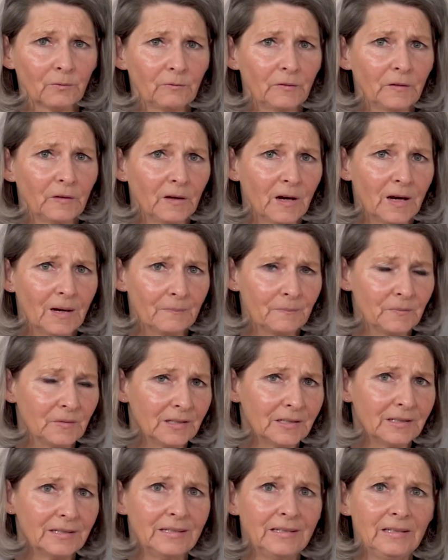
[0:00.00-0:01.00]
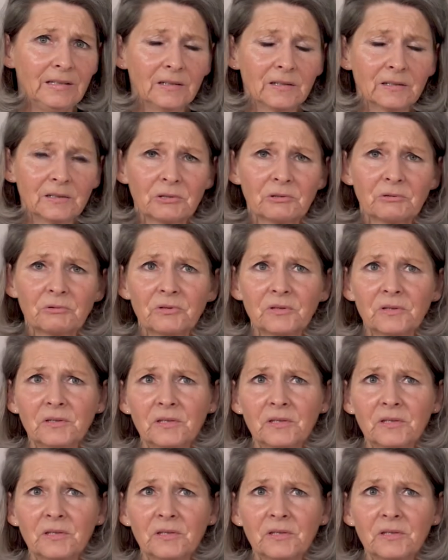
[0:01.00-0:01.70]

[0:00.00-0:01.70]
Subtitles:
And of course, we have a clinic